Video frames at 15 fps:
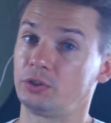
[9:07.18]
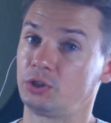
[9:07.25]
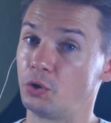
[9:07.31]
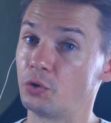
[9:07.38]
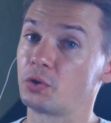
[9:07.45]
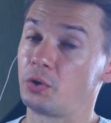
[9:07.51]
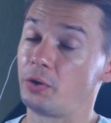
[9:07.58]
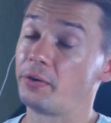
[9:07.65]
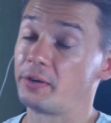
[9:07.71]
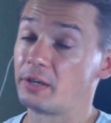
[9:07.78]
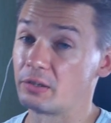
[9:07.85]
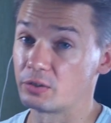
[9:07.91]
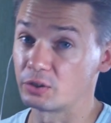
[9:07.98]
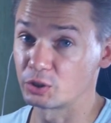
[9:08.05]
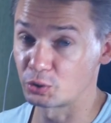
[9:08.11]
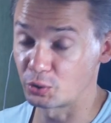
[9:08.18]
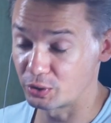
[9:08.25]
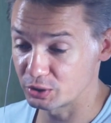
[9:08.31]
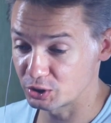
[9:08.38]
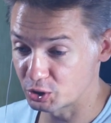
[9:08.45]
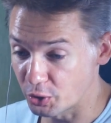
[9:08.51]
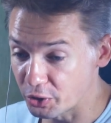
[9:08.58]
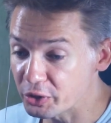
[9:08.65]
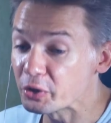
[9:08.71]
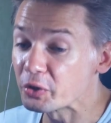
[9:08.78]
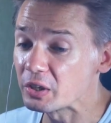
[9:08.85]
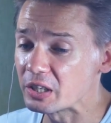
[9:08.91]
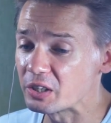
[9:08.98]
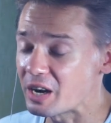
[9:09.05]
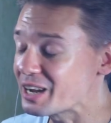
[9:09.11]
circular, cir
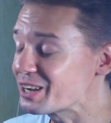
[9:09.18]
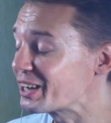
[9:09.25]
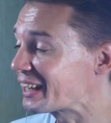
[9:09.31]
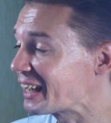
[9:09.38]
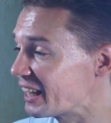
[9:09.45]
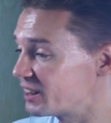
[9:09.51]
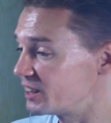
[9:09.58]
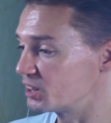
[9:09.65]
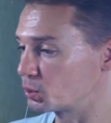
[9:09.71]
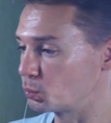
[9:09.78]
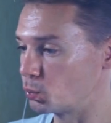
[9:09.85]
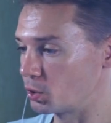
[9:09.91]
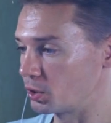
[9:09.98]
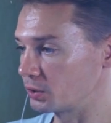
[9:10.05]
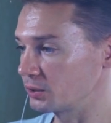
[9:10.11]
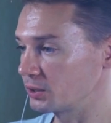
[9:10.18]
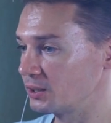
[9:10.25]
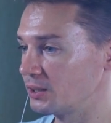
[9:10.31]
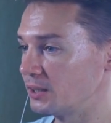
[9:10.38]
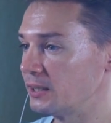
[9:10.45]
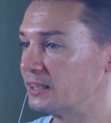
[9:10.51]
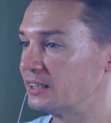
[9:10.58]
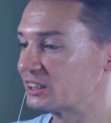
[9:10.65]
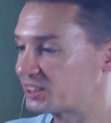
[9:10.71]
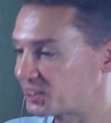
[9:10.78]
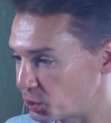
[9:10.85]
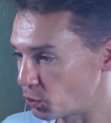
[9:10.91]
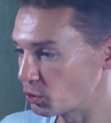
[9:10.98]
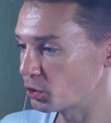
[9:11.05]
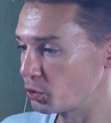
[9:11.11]
circular, I hate this word
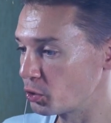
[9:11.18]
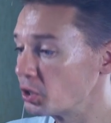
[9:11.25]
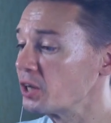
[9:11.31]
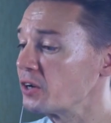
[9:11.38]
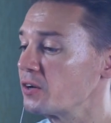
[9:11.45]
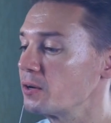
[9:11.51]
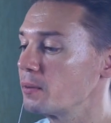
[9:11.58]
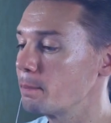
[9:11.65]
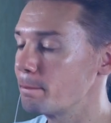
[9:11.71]
circular